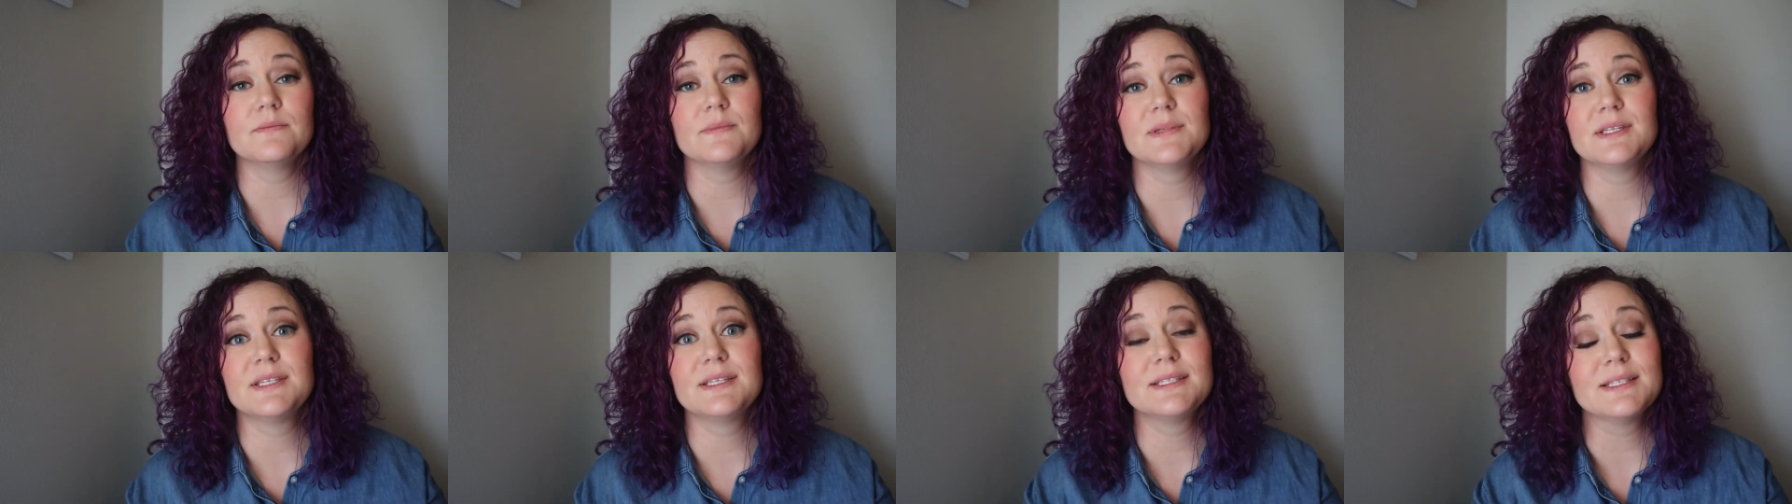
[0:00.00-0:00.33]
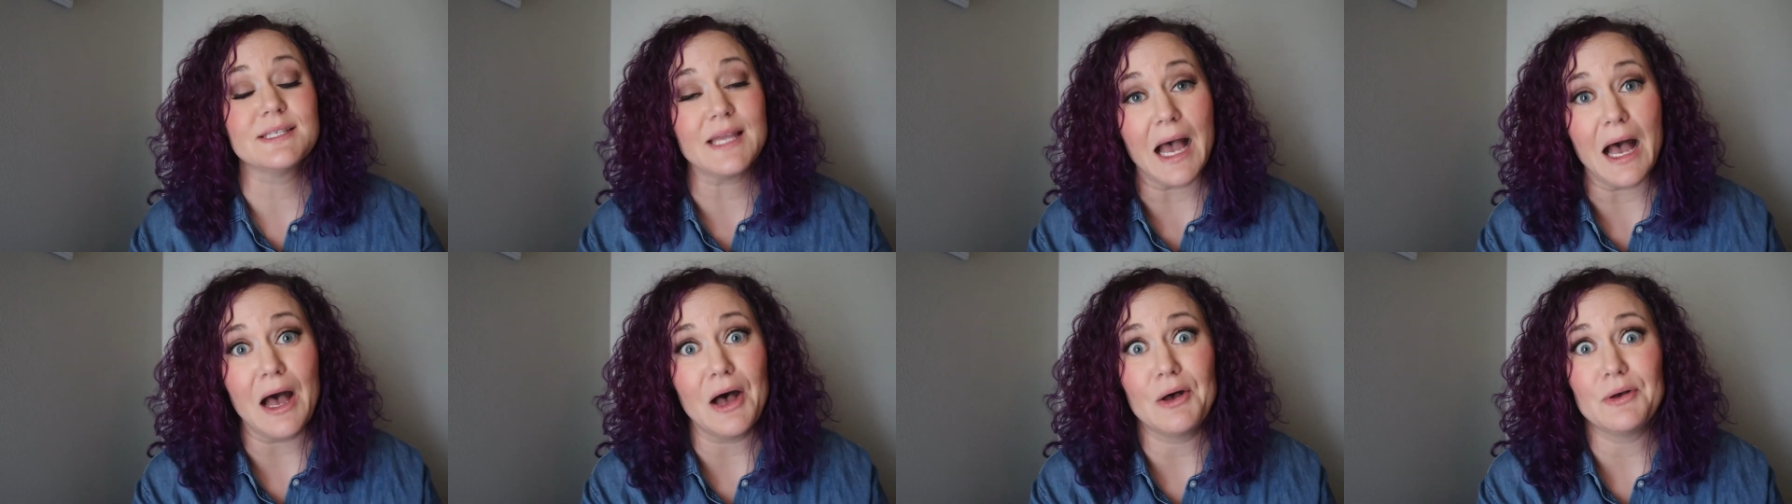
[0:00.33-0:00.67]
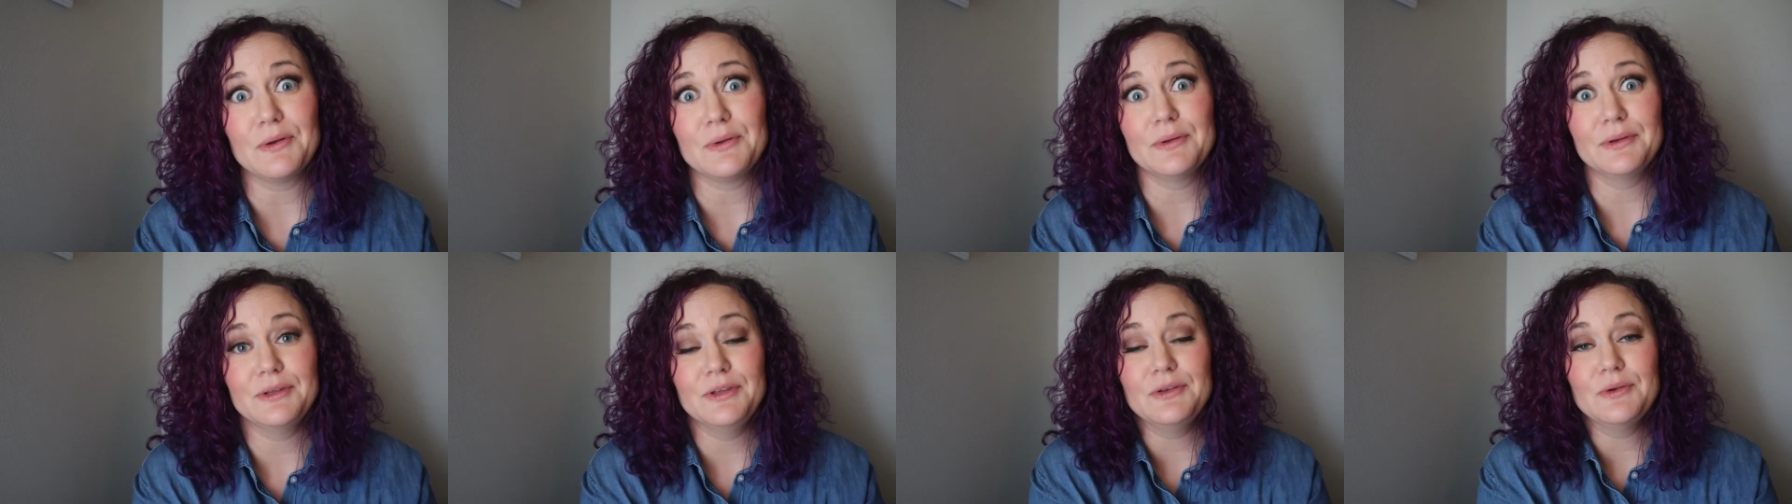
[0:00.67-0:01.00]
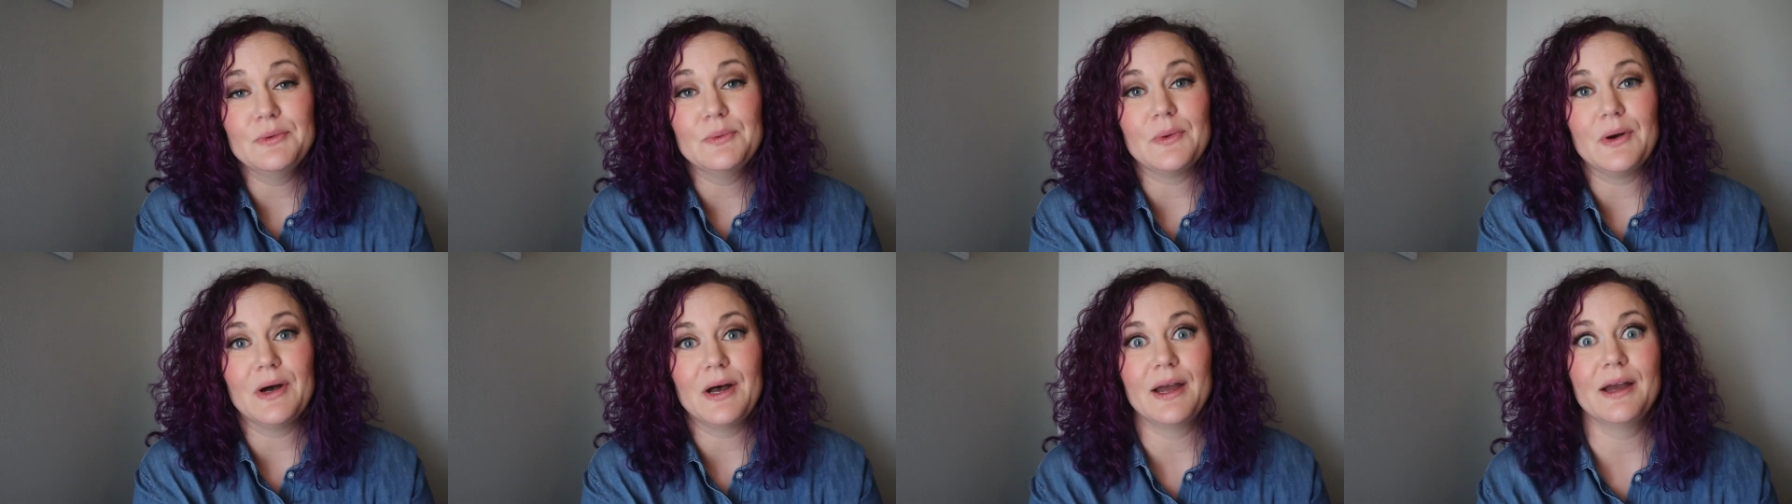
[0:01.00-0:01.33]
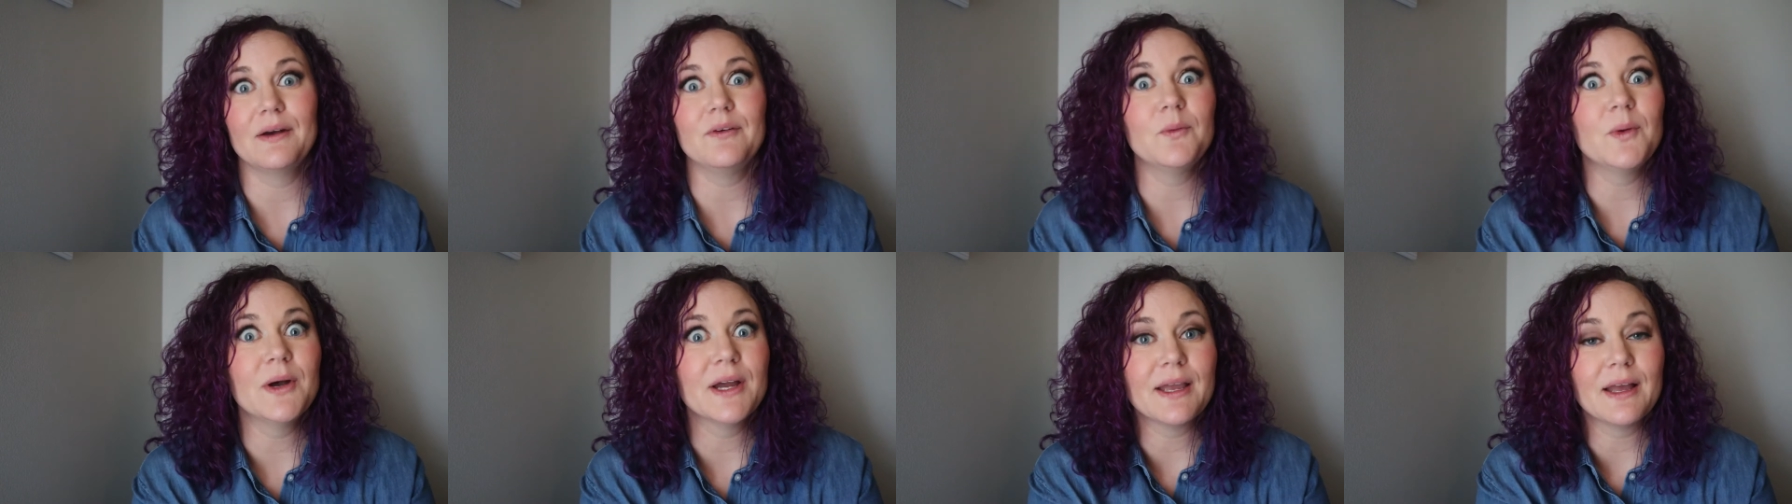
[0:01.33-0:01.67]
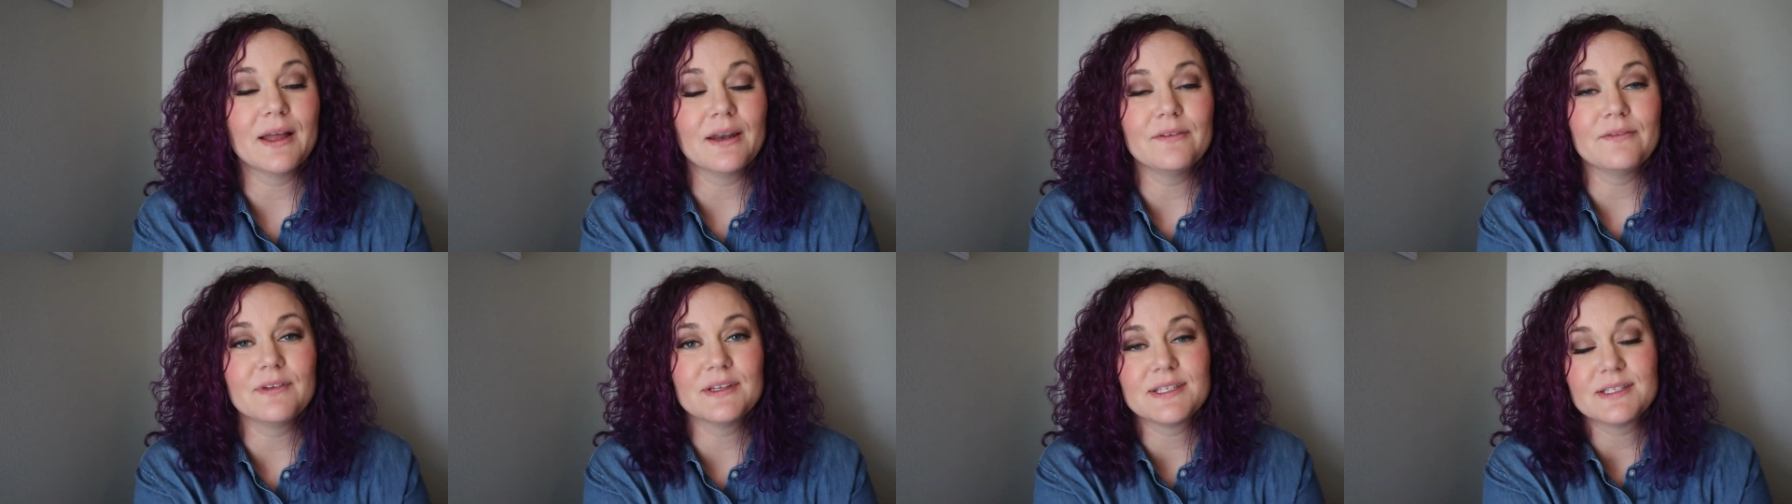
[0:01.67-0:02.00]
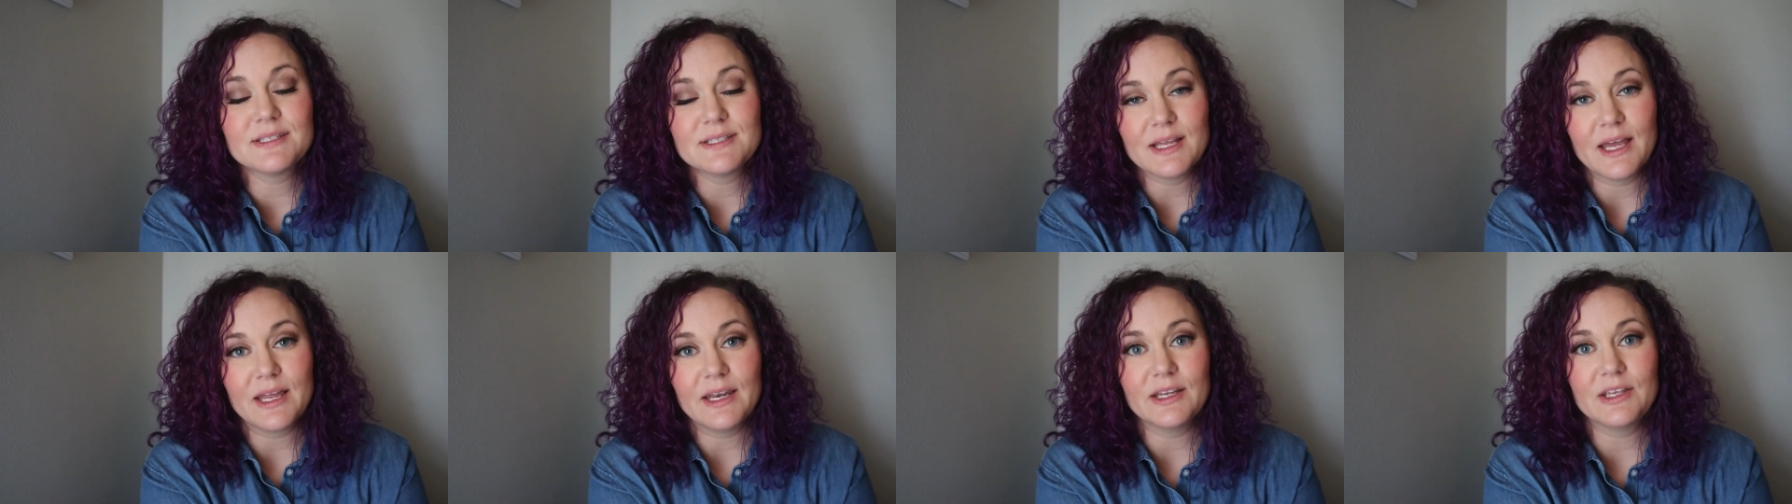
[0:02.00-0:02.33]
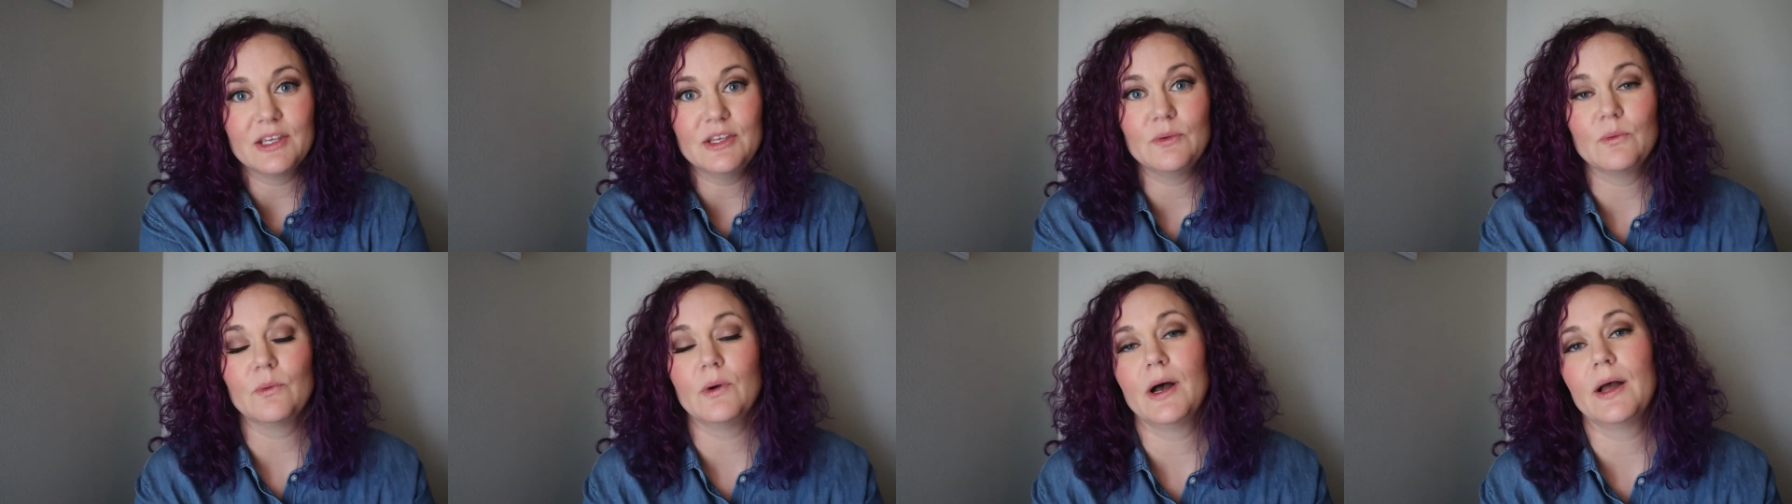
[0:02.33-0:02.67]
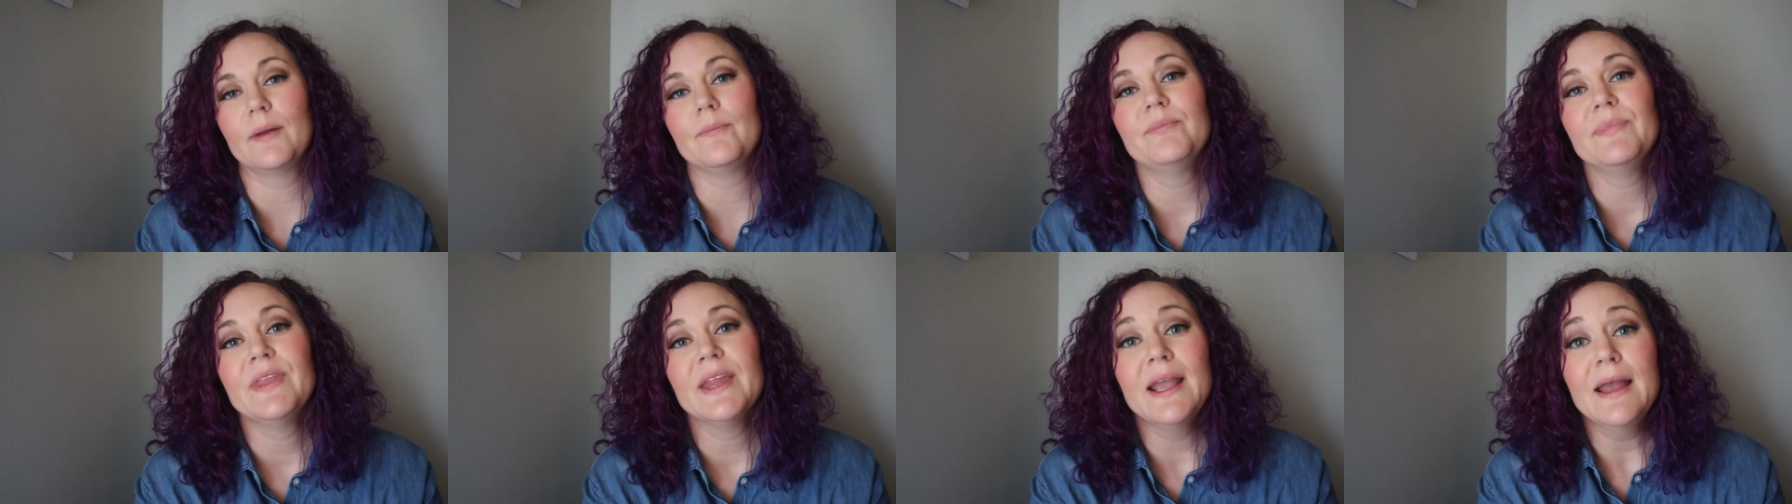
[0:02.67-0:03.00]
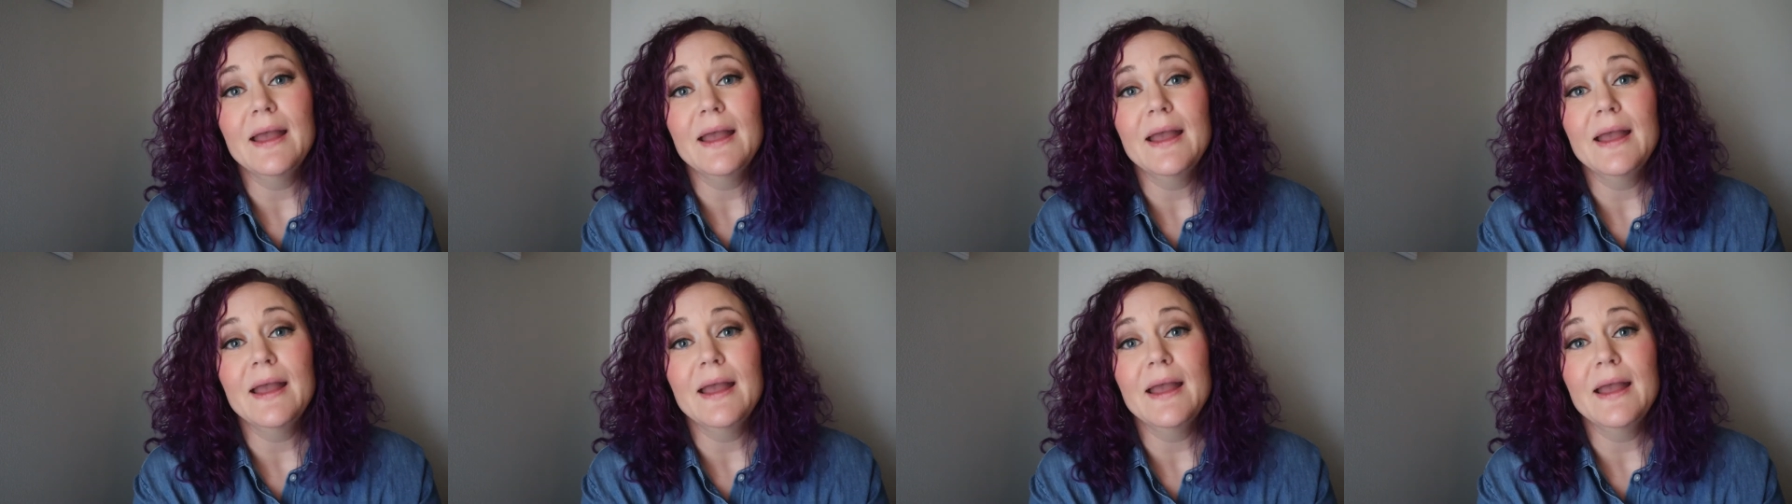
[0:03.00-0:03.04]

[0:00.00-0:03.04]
style you want, what kind of aesthetic you want.